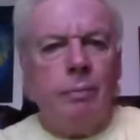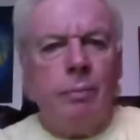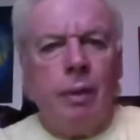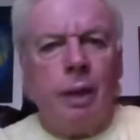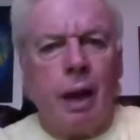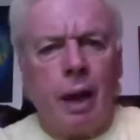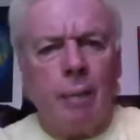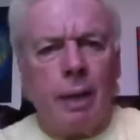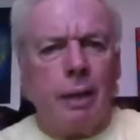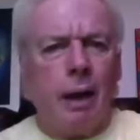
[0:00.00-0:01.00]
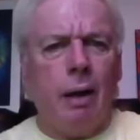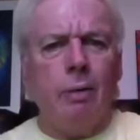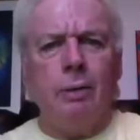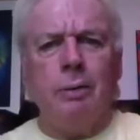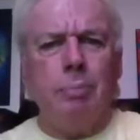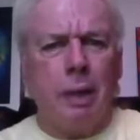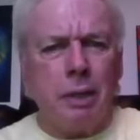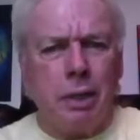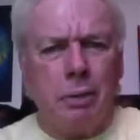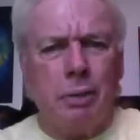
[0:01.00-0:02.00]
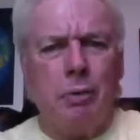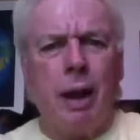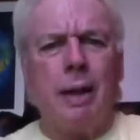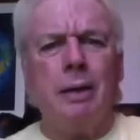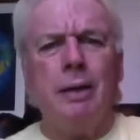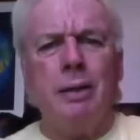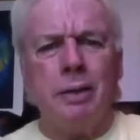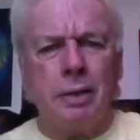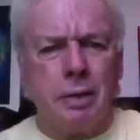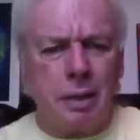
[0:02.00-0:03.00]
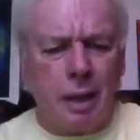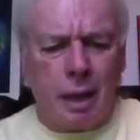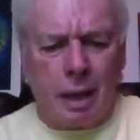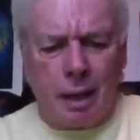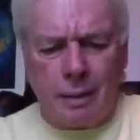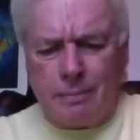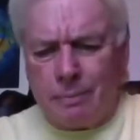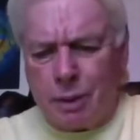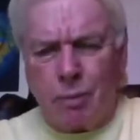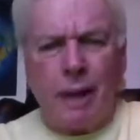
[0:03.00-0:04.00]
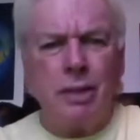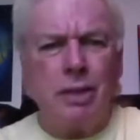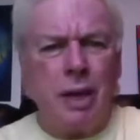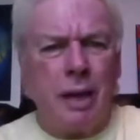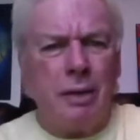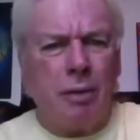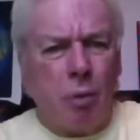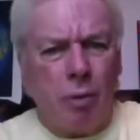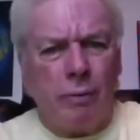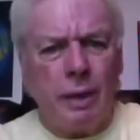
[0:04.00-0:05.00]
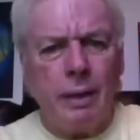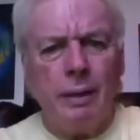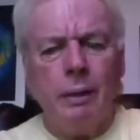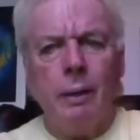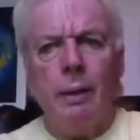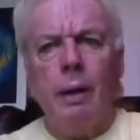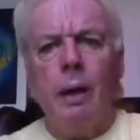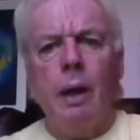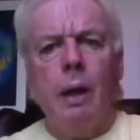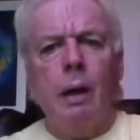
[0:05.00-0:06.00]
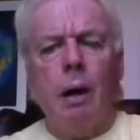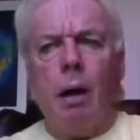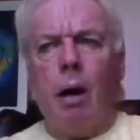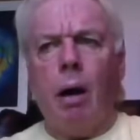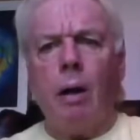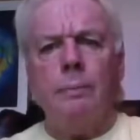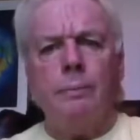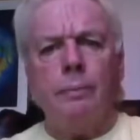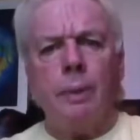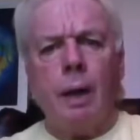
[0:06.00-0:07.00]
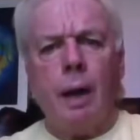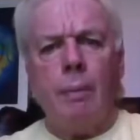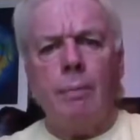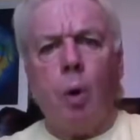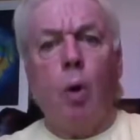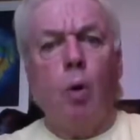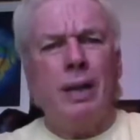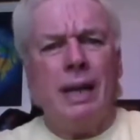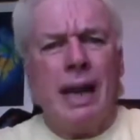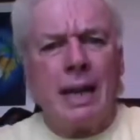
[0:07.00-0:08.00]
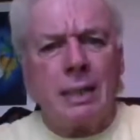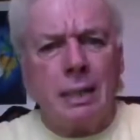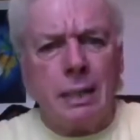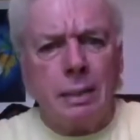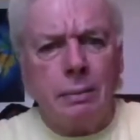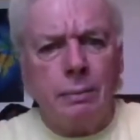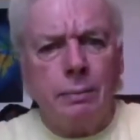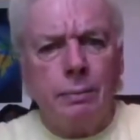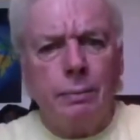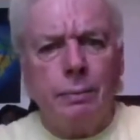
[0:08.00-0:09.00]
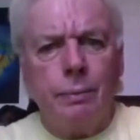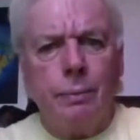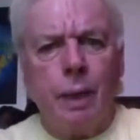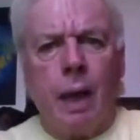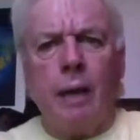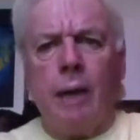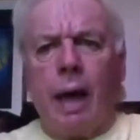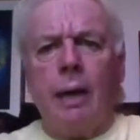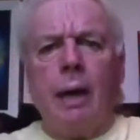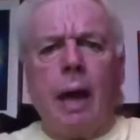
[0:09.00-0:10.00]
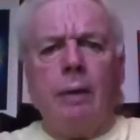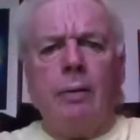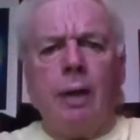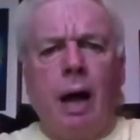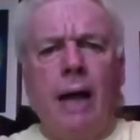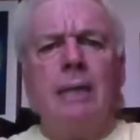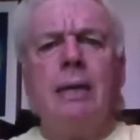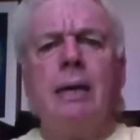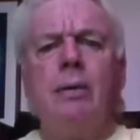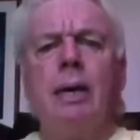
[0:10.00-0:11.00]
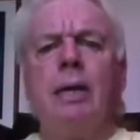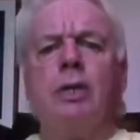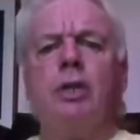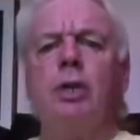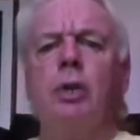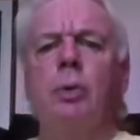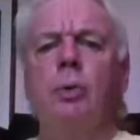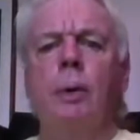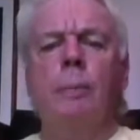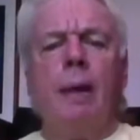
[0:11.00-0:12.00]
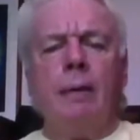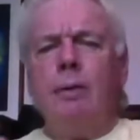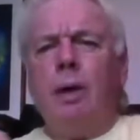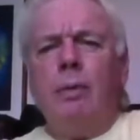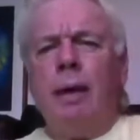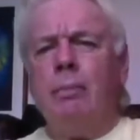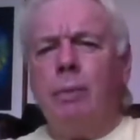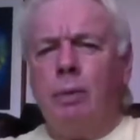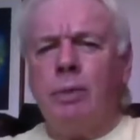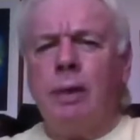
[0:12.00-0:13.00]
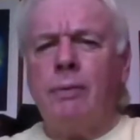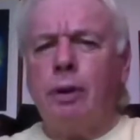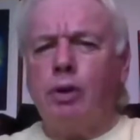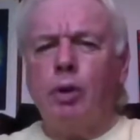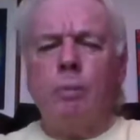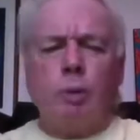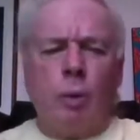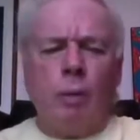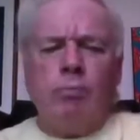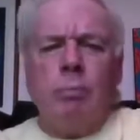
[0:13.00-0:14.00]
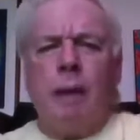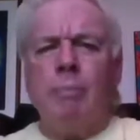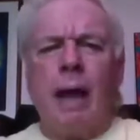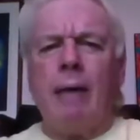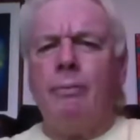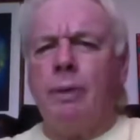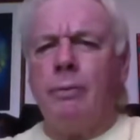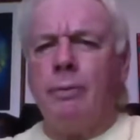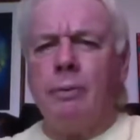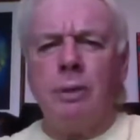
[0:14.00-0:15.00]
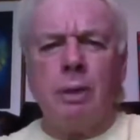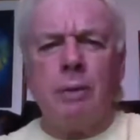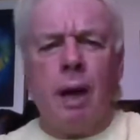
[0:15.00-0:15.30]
the climate cult, political correctness, transgender, all of it, are all connected. And the idea is that you, even though those different groups will have different